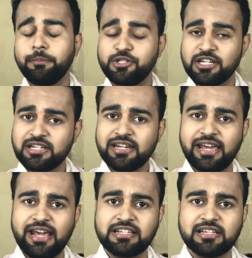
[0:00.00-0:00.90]
Just in
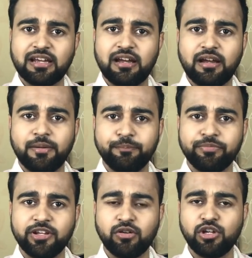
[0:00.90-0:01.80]
case
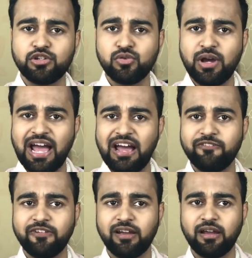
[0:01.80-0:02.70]
you do have